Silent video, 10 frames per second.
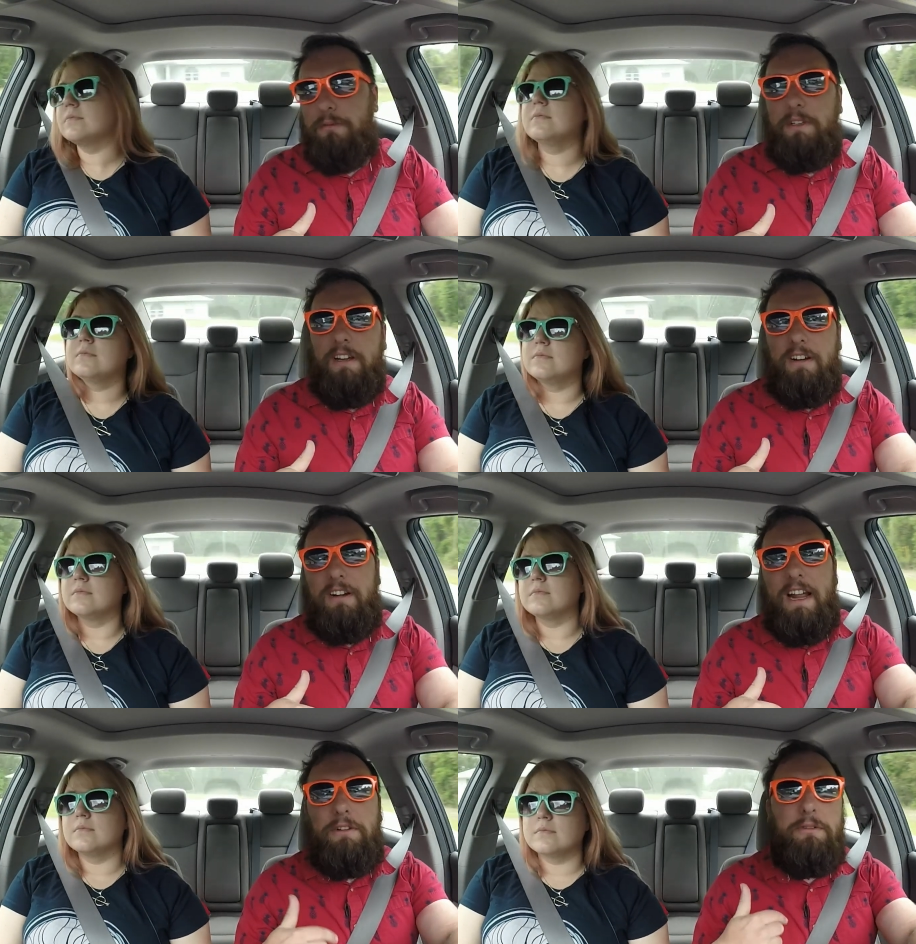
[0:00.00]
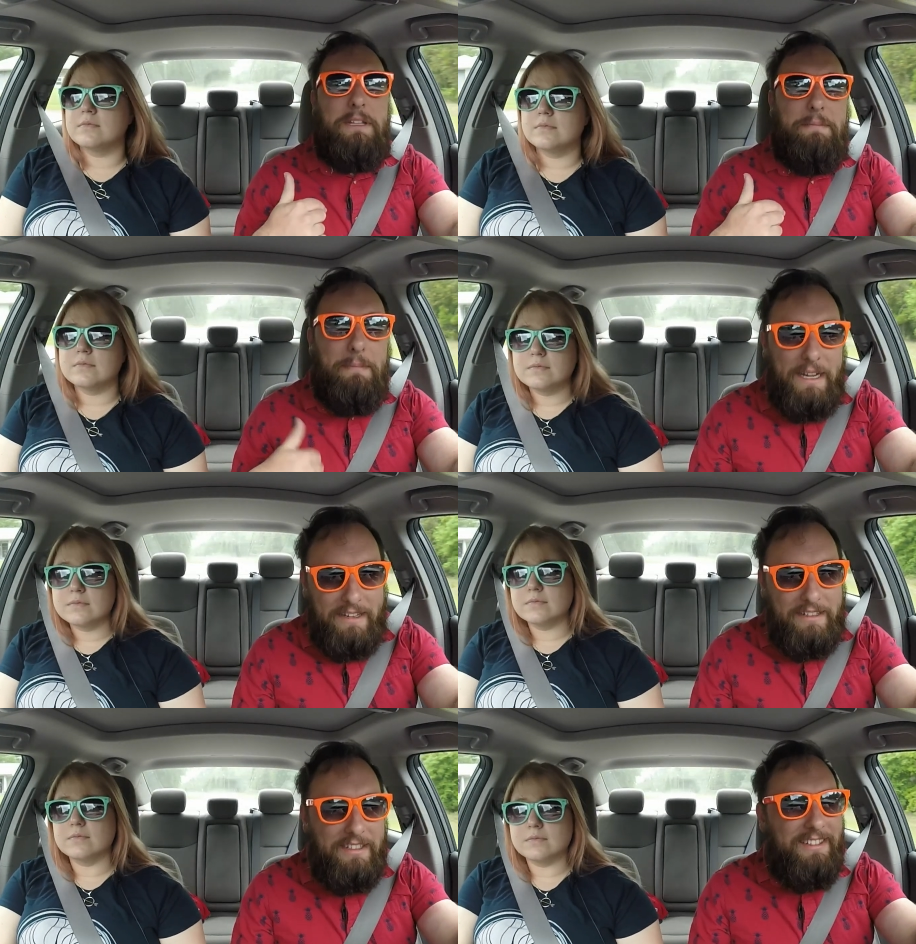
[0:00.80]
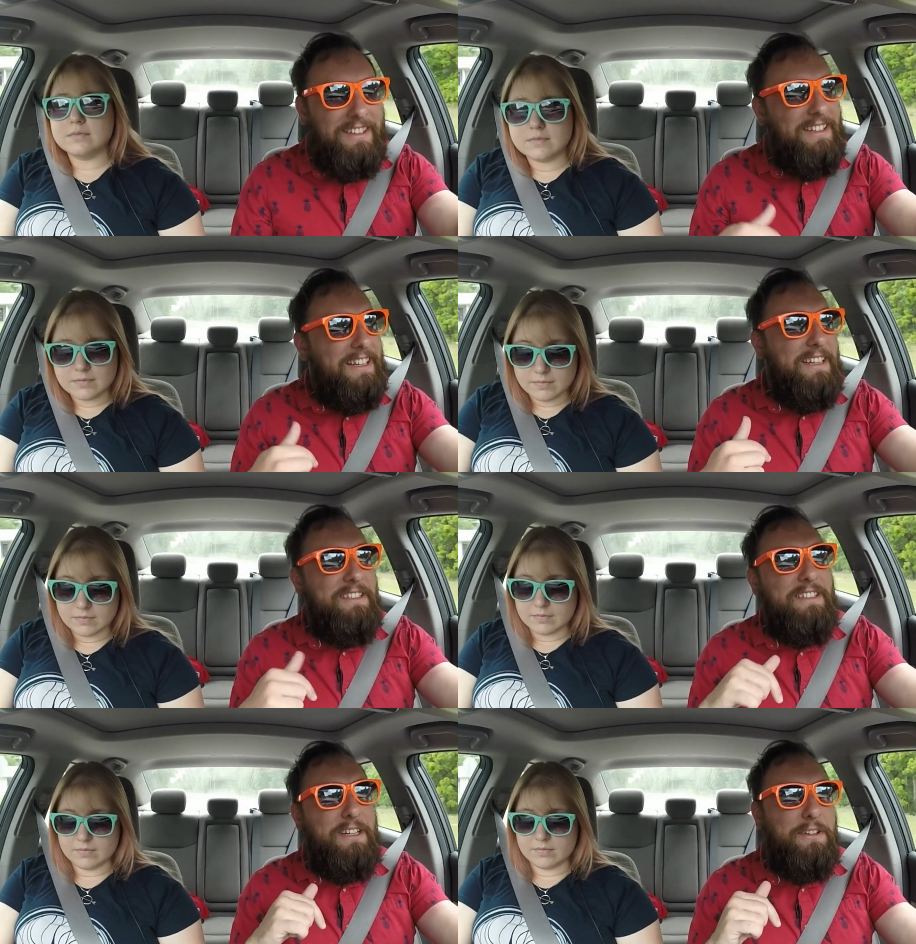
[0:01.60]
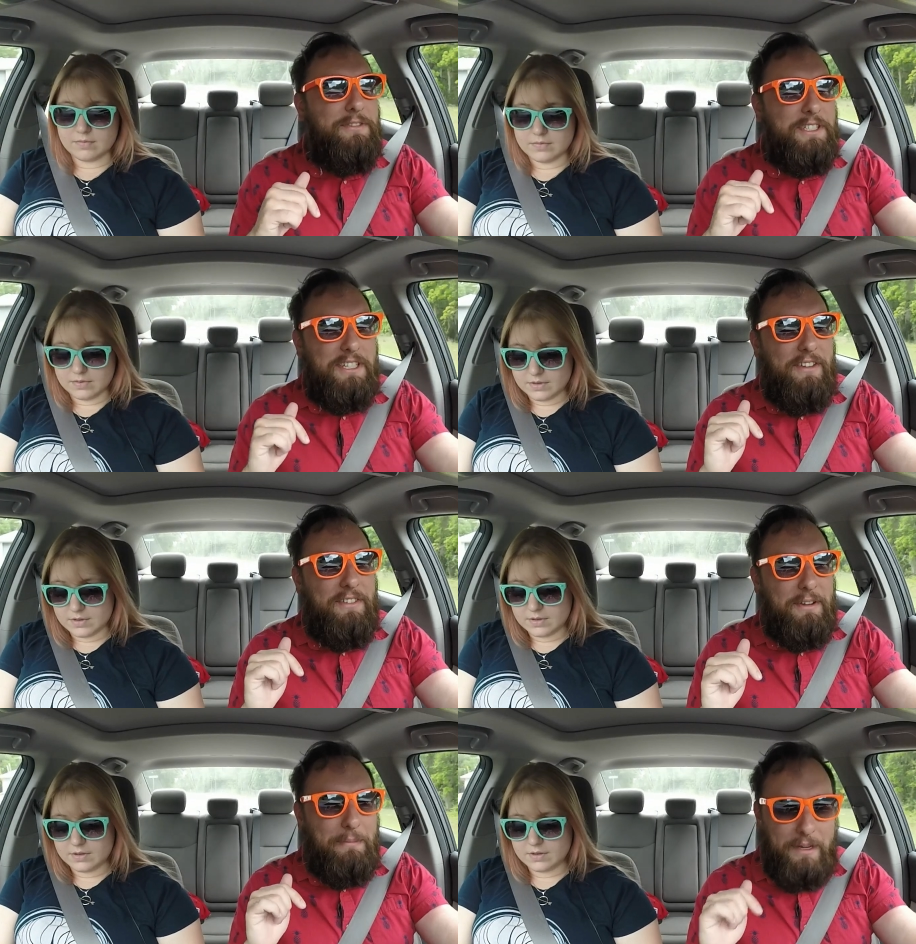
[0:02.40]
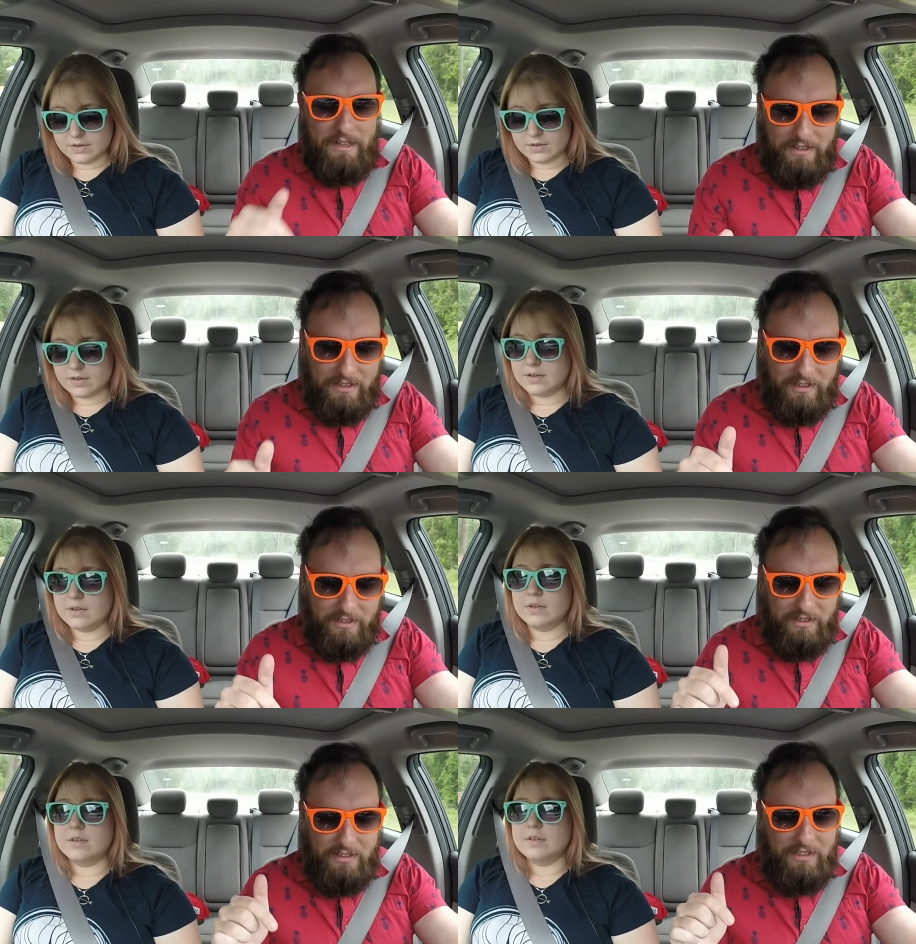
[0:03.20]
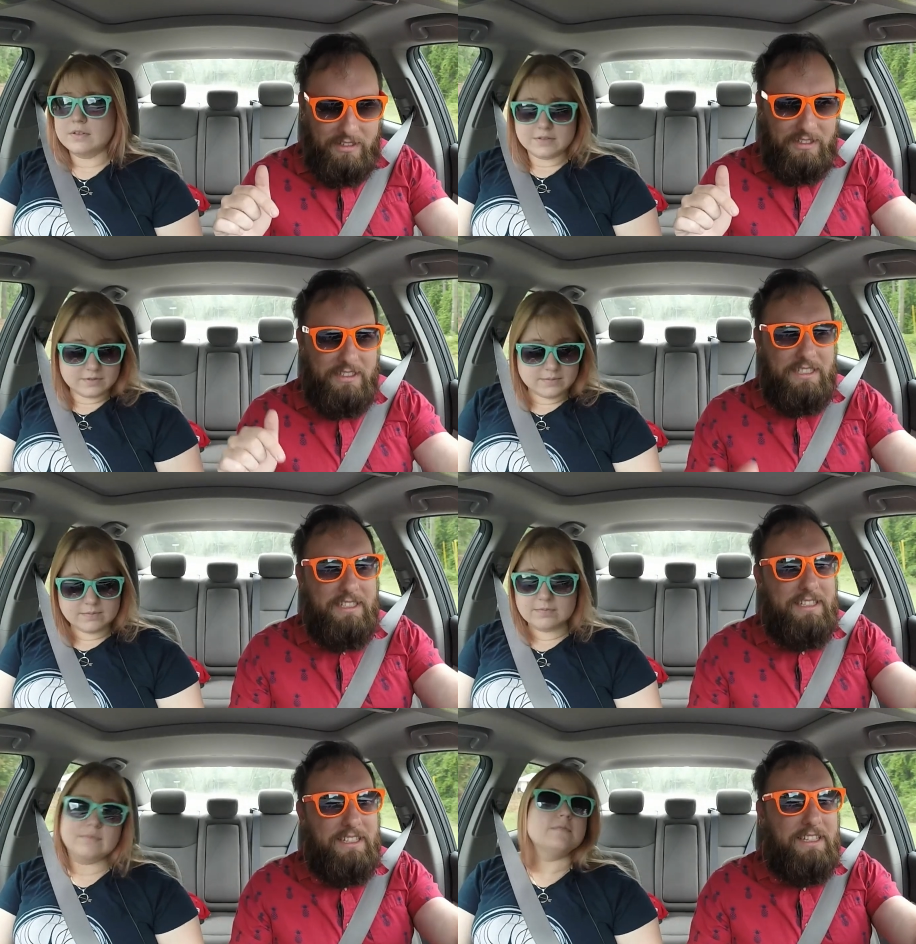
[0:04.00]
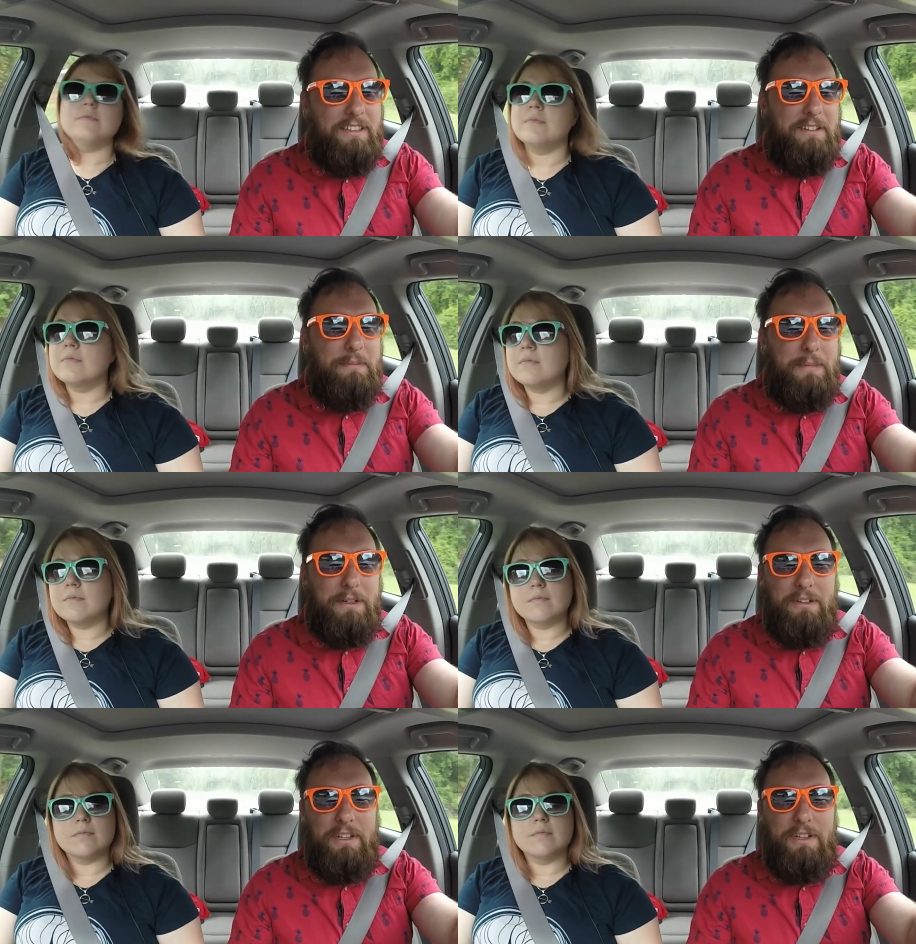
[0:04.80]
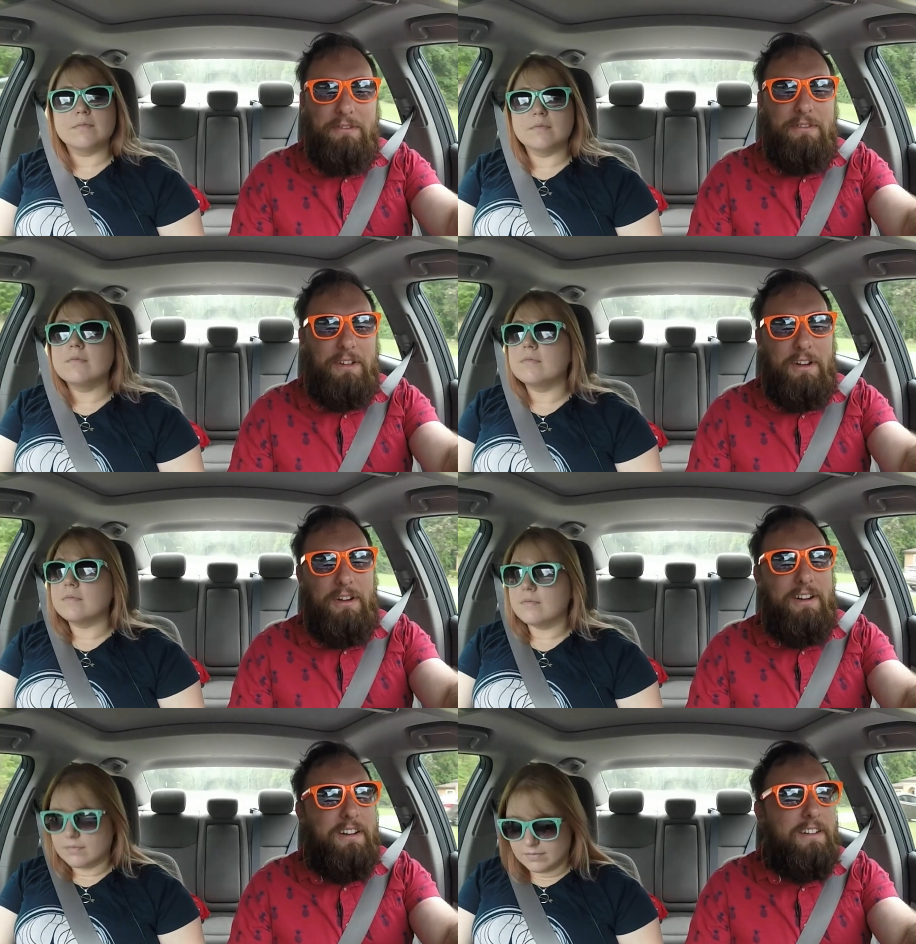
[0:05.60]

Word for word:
Speaker 1: we are actually mic'd instead of just having a mic sitting in the middle of the car.